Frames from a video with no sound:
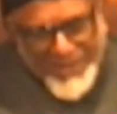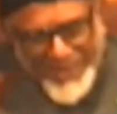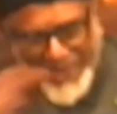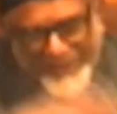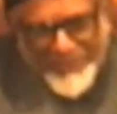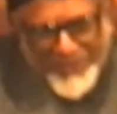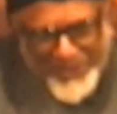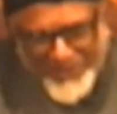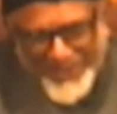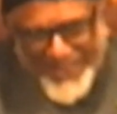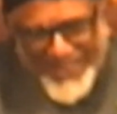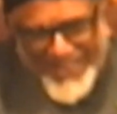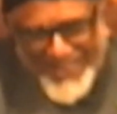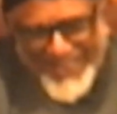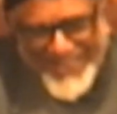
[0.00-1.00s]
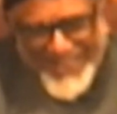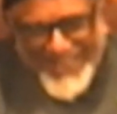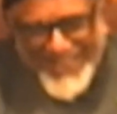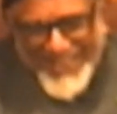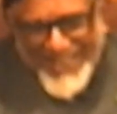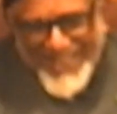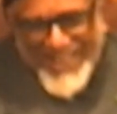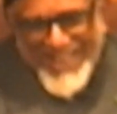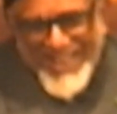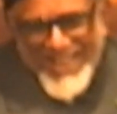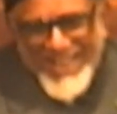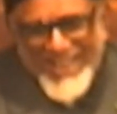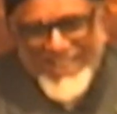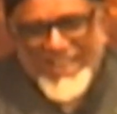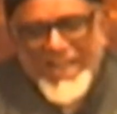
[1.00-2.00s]
renouncing everything
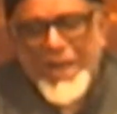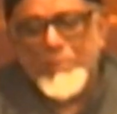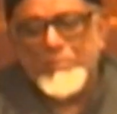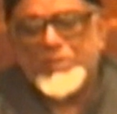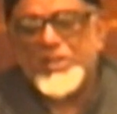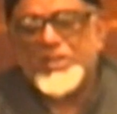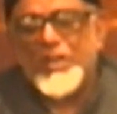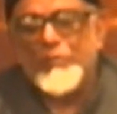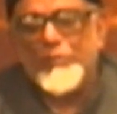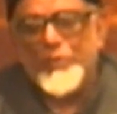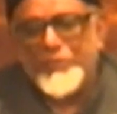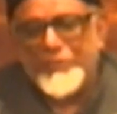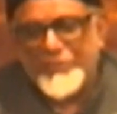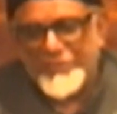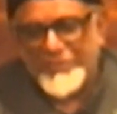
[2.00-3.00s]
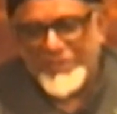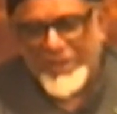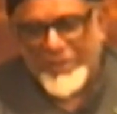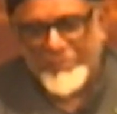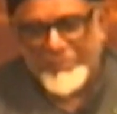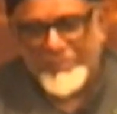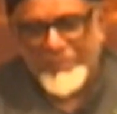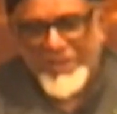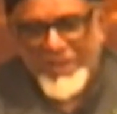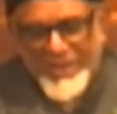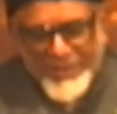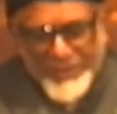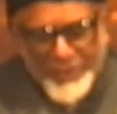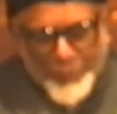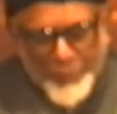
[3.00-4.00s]
came tasawwuf
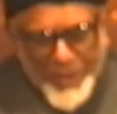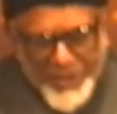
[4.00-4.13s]
now